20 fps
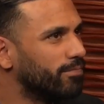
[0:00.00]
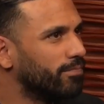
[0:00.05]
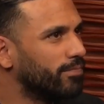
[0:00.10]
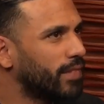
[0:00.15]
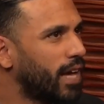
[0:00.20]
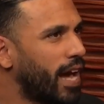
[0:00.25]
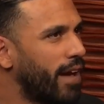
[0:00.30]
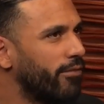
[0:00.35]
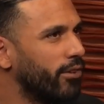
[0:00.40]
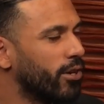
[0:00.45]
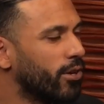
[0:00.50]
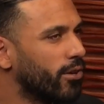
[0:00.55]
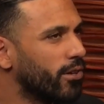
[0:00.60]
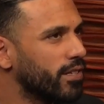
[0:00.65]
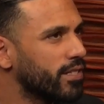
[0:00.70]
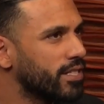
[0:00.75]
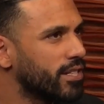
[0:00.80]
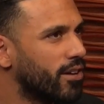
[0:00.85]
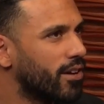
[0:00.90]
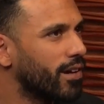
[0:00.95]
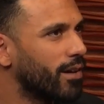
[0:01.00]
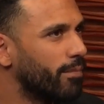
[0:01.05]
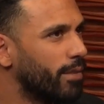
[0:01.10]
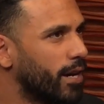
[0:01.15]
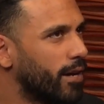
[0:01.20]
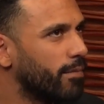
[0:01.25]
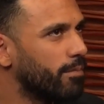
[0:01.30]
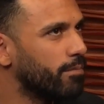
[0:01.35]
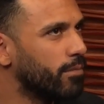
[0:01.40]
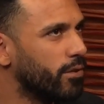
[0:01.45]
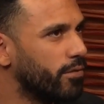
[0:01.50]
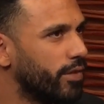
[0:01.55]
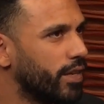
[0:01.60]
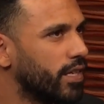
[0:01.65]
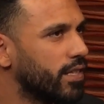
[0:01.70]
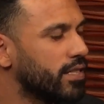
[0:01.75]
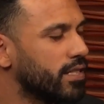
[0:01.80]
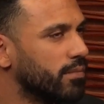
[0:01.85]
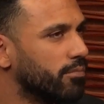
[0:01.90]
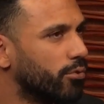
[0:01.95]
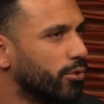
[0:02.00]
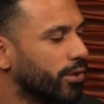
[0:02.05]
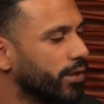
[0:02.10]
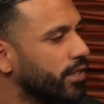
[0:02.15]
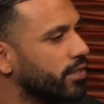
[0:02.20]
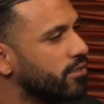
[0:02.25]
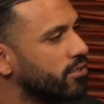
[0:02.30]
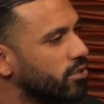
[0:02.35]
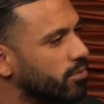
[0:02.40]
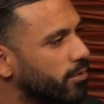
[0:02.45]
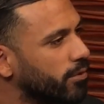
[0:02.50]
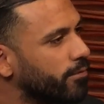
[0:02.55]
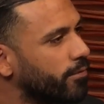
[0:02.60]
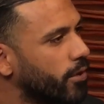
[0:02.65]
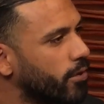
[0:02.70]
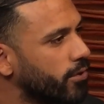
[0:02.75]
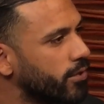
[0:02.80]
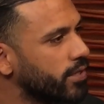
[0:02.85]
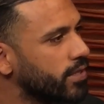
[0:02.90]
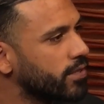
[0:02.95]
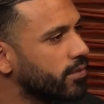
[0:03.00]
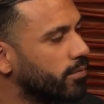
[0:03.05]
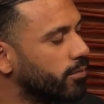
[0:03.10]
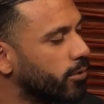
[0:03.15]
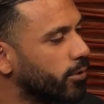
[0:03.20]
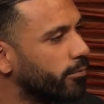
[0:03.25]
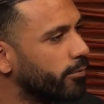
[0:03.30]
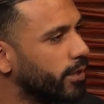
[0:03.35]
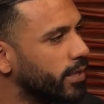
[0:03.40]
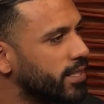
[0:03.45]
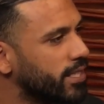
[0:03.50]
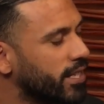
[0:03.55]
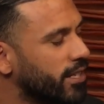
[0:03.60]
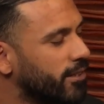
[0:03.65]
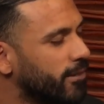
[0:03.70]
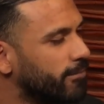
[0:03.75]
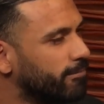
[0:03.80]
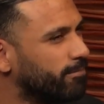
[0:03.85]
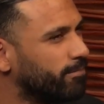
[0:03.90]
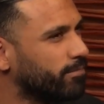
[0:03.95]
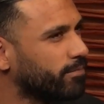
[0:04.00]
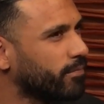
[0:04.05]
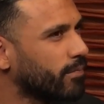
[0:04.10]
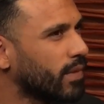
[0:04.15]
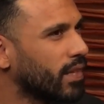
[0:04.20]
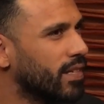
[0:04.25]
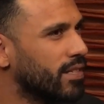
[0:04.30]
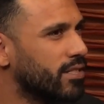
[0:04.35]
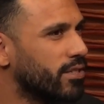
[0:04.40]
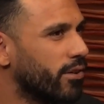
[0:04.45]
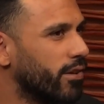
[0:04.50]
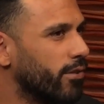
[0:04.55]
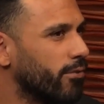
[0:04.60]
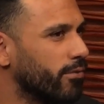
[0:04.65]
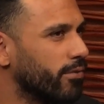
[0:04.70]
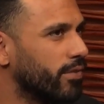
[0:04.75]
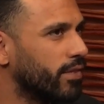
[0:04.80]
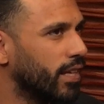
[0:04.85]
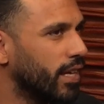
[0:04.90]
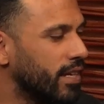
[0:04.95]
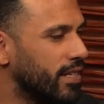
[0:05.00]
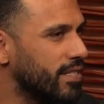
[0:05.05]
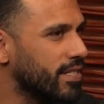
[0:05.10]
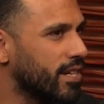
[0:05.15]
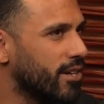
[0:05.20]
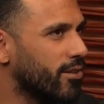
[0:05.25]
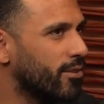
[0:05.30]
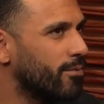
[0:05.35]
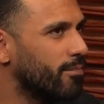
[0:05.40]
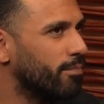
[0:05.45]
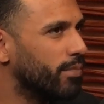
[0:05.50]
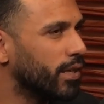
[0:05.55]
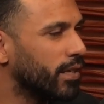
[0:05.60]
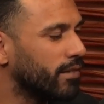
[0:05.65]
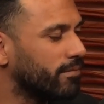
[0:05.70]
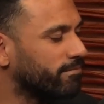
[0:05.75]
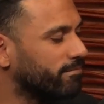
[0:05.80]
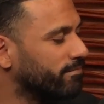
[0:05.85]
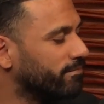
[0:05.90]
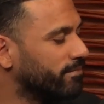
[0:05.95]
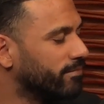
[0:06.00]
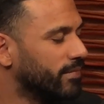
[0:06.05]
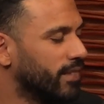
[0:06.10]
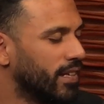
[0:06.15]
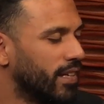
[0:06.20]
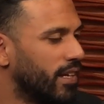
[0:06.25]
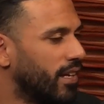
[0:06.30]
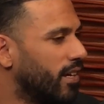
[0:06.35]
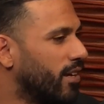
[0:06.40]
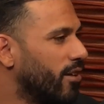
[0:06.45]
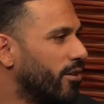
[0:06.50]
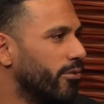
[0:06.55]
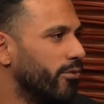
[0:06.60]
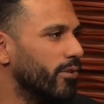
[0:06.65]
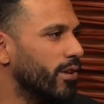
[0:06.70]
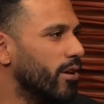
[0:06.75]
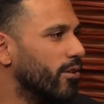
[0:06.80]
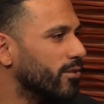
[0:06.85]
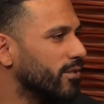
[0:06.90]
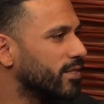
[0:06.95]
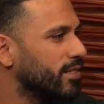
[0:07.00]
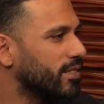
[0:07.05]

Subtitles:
I haven't heard us talk about moving into more consumer-focused or more retail, so I don't think so, but who knows?